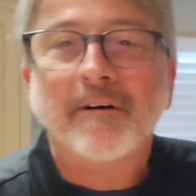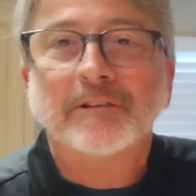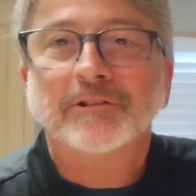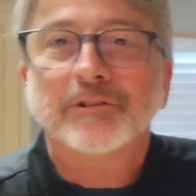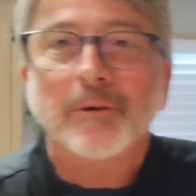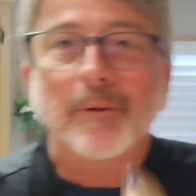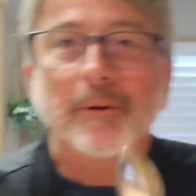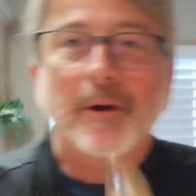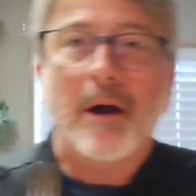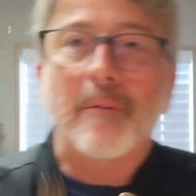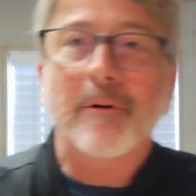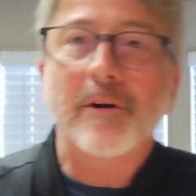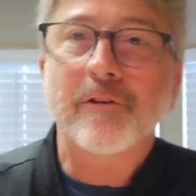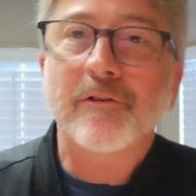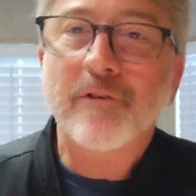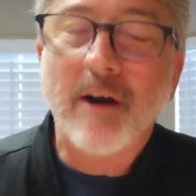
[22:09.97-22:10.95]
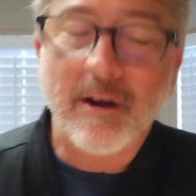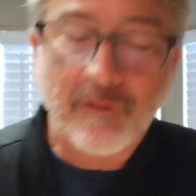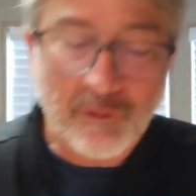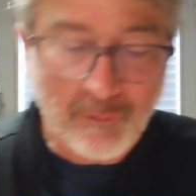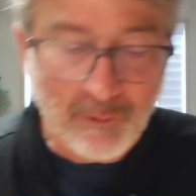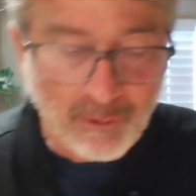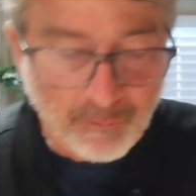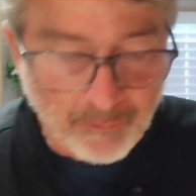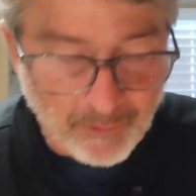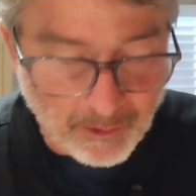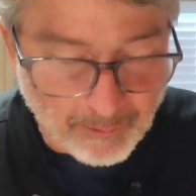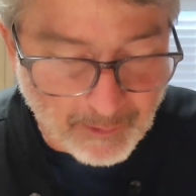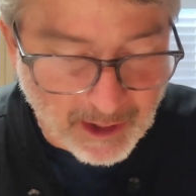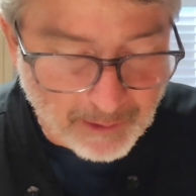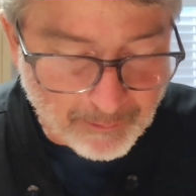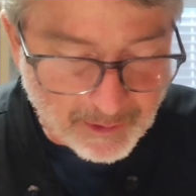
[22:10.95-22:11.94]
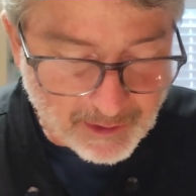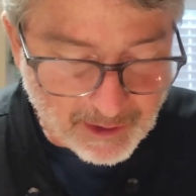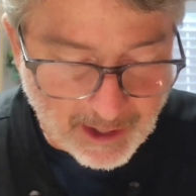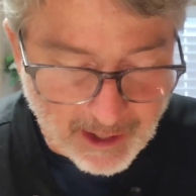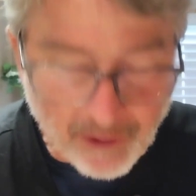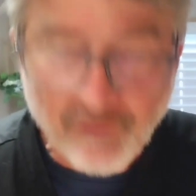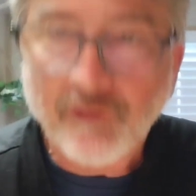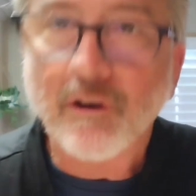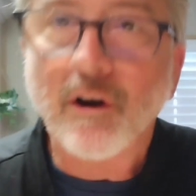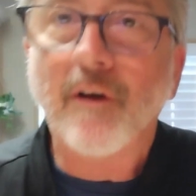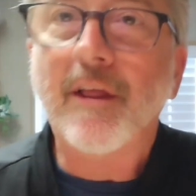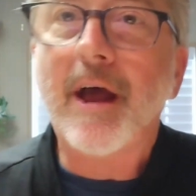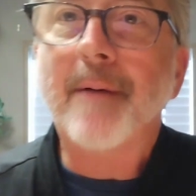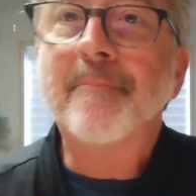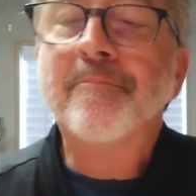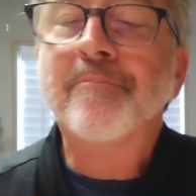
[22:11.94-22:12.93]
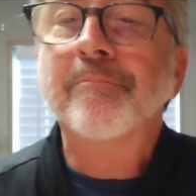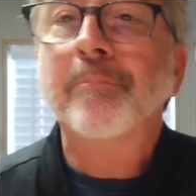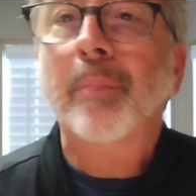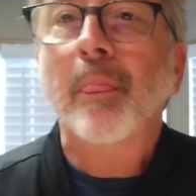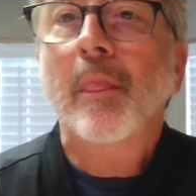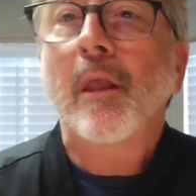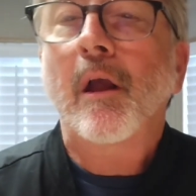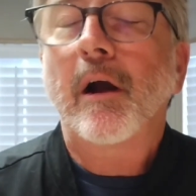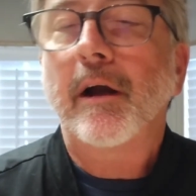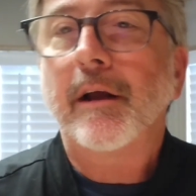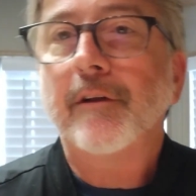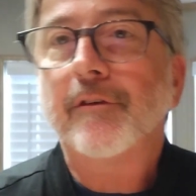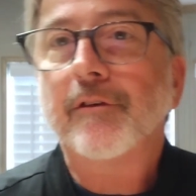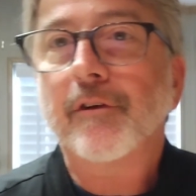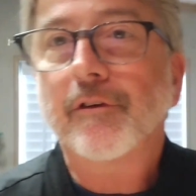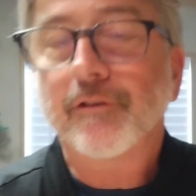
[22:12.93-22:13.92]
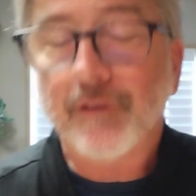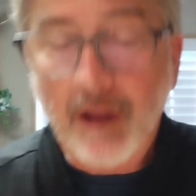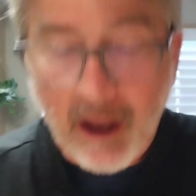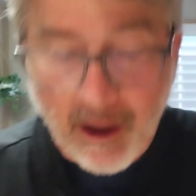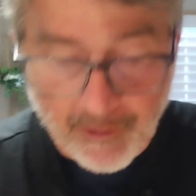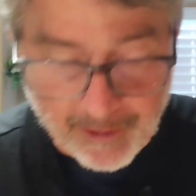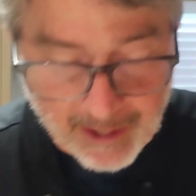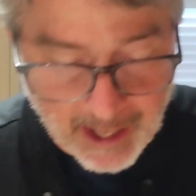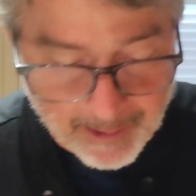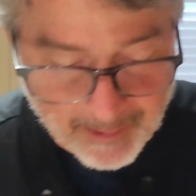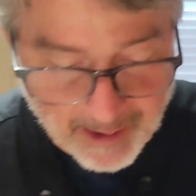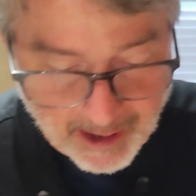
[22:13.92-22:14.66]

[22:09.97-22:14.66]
So I want to try some of the meat and potatoes and all that, and just see how they came